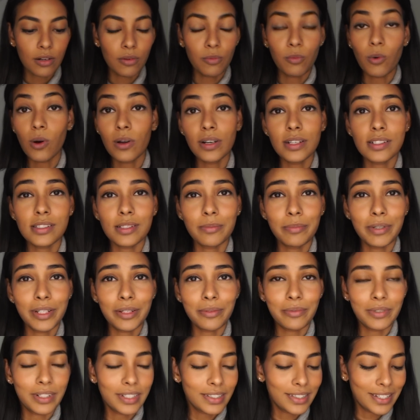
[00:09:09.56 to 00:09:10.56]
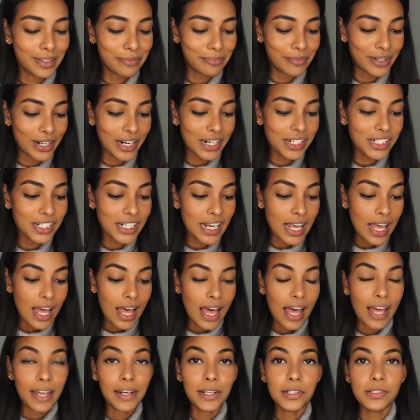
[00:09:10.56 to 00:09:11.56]
Wand is a better word than brush.
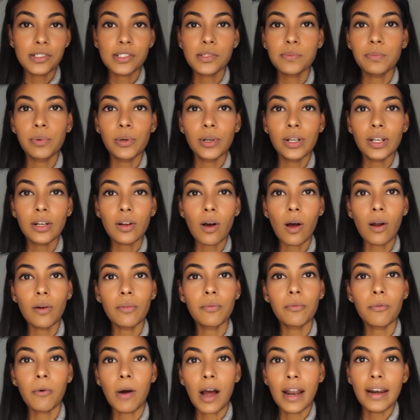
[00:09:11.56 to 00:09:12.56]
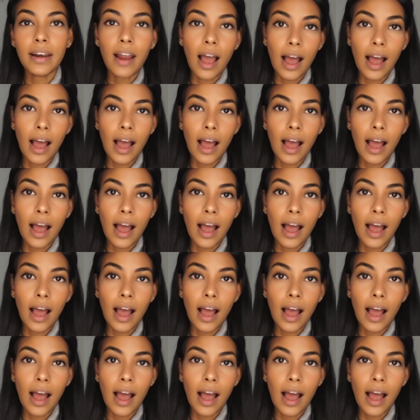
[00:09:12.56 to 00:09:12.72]
And I just put it on one